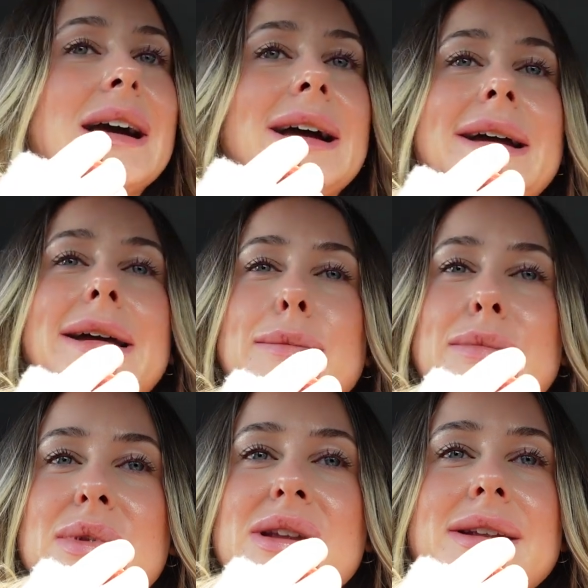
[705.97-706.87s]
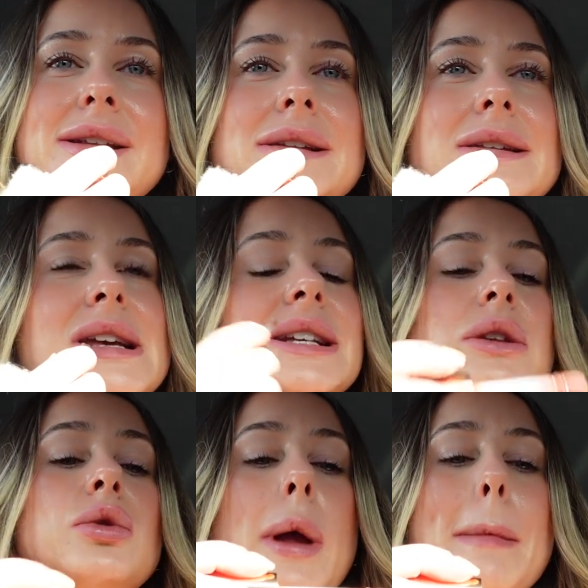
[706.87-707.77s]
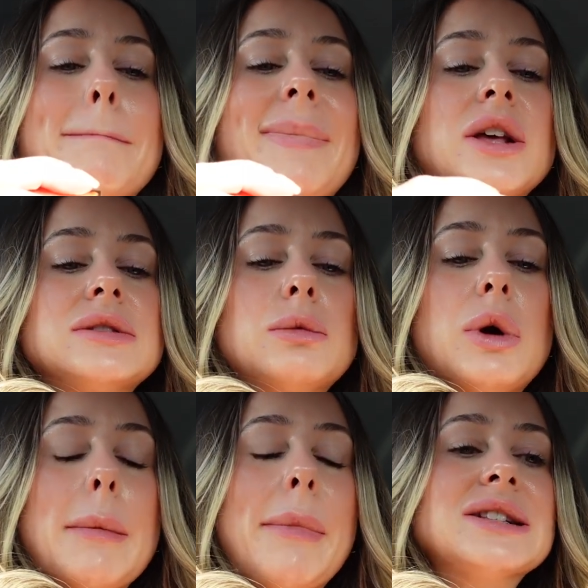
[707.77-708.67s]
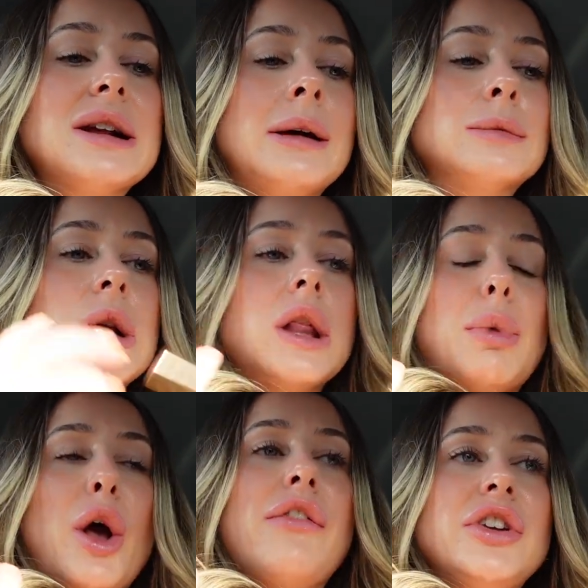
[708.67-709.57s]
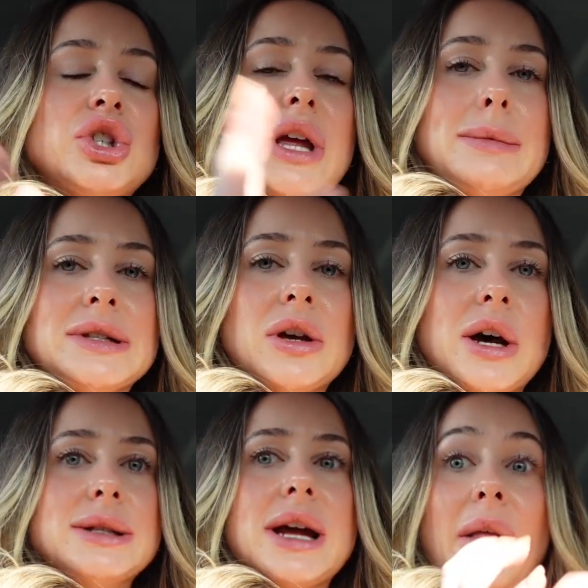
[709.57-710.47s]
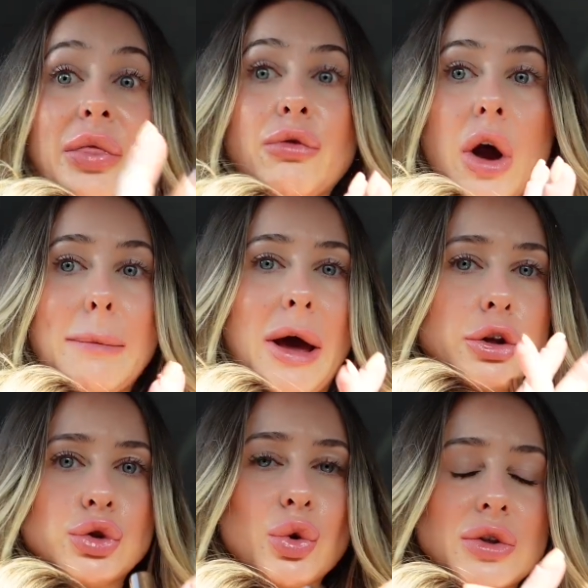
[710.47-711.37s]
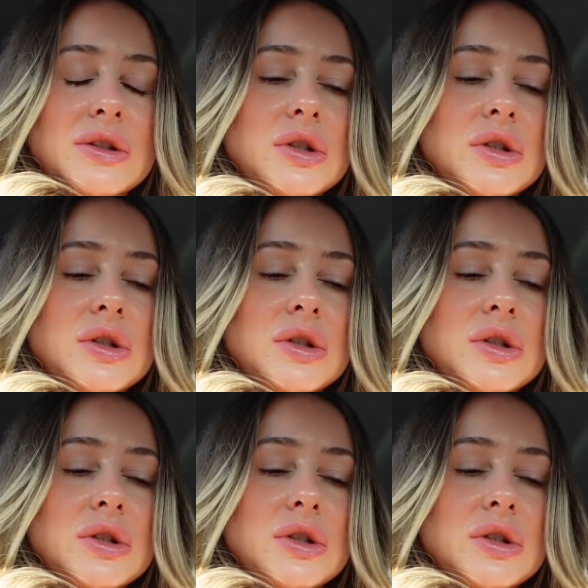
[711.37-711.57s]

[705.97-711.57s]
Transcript: Um, it's annoying because the one in Matalan was like the perfect shape and size and it had the right amount of drawers and